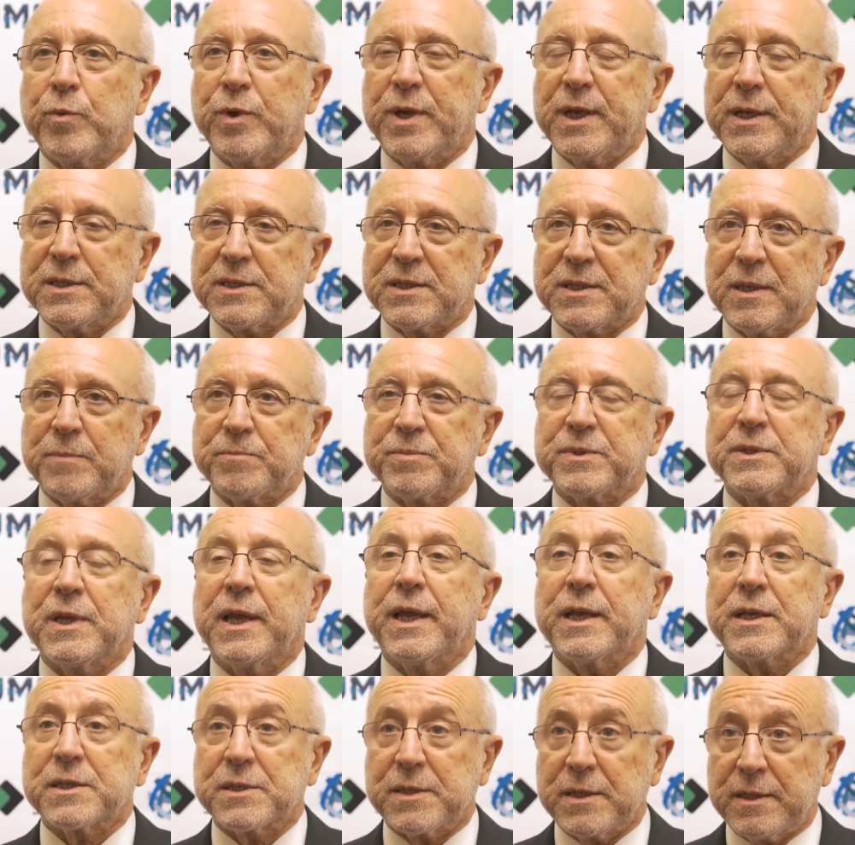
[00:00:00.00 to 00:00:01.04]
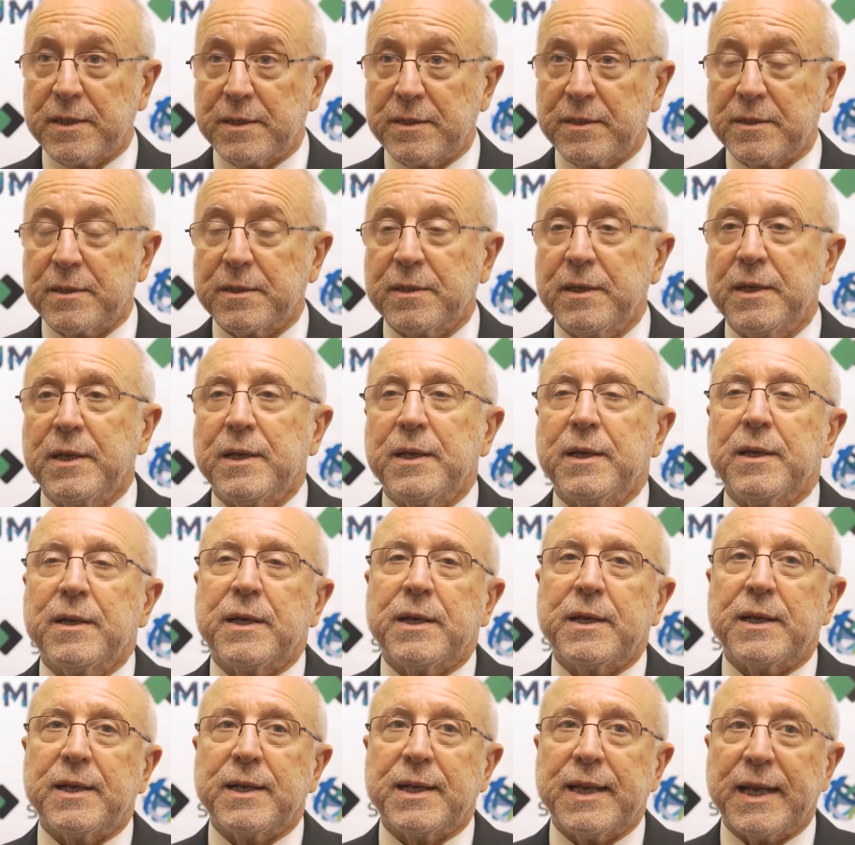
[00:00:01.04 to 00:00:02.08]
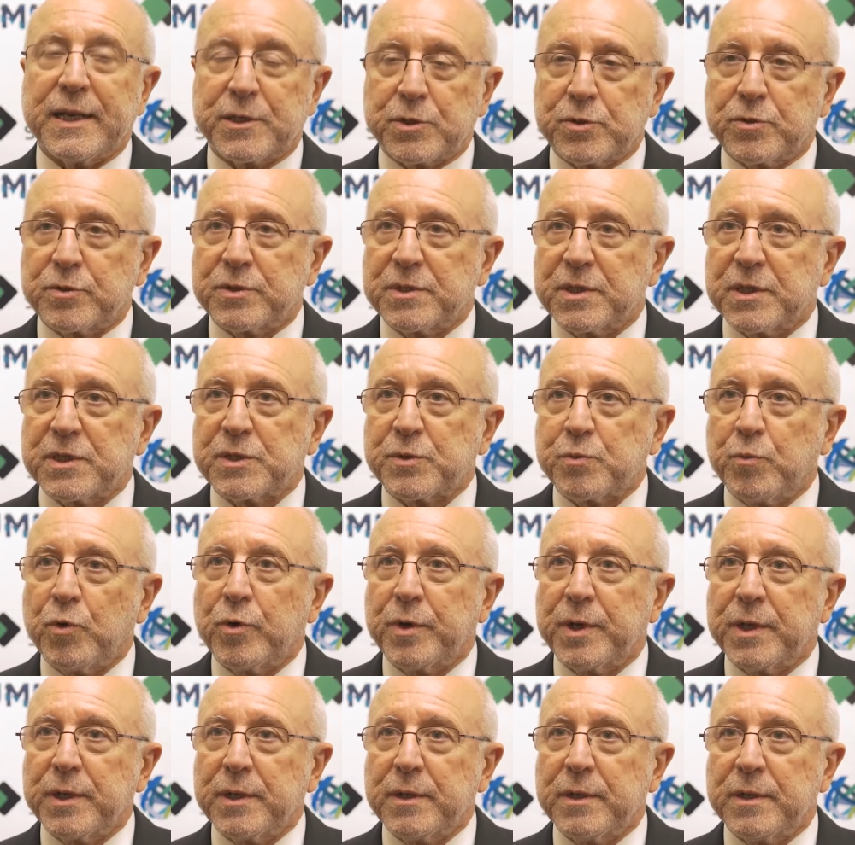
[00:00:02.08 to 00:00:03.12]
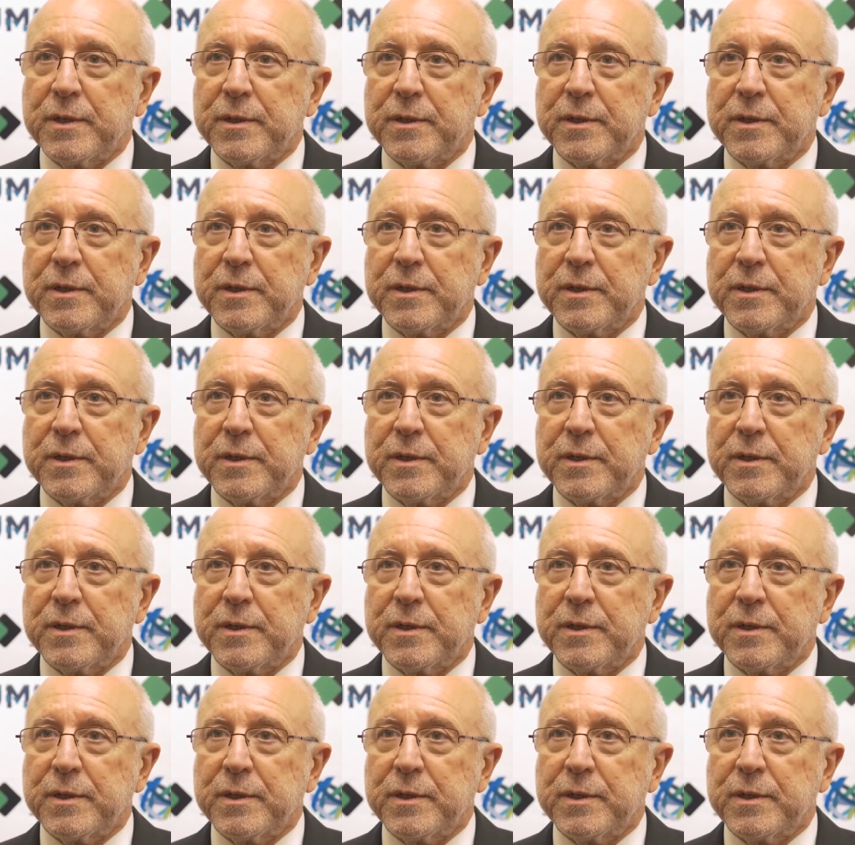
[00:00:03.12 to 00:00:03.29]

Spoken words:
We had some excellent lectures this morning.